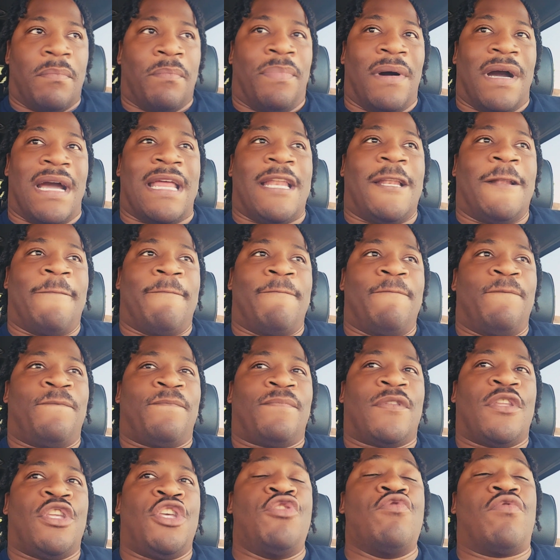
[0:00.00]
But
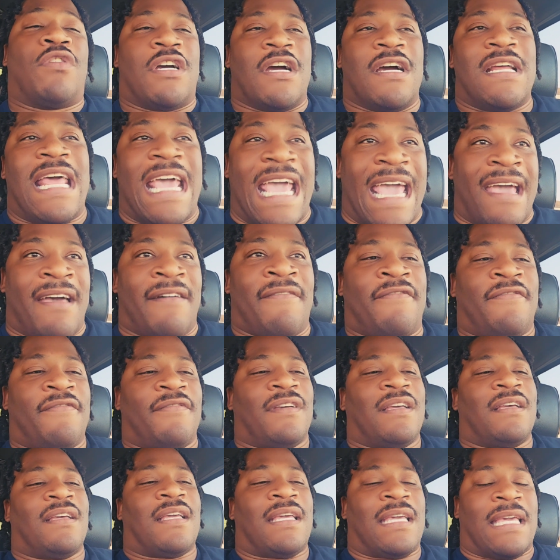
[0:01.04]
you could have
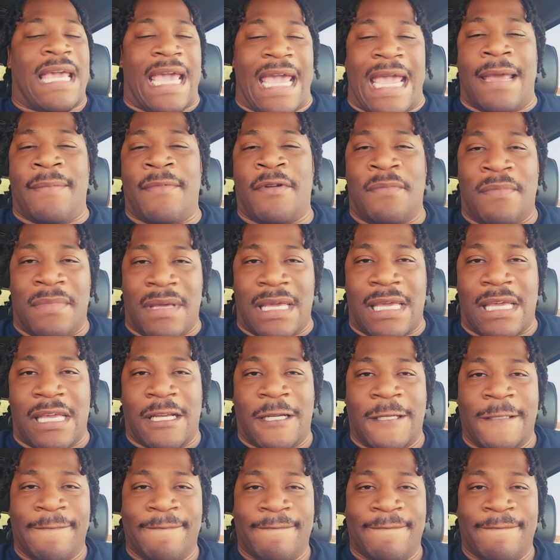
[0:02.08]
came to me,